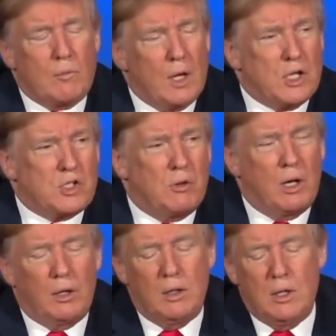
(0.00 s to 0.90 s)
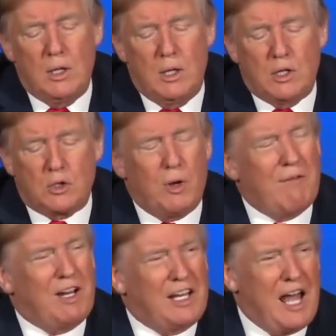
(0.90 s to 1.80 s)
It's great. So we have
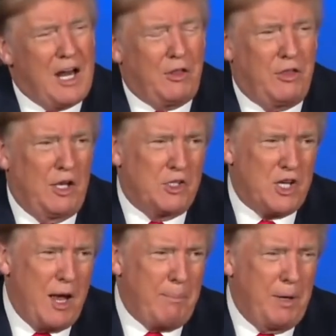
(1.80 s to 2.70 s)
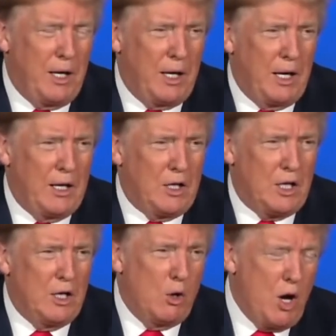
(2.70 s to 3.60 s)
a lot of things happening. And
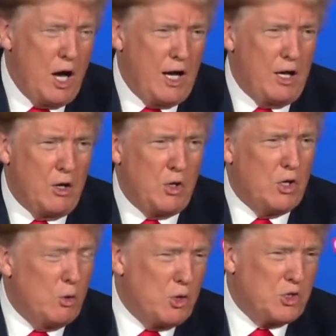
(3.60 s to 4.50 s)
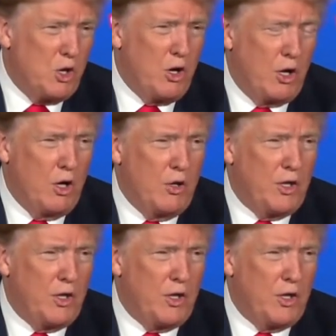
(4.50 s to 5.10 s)
in Ohio, you know what's going on.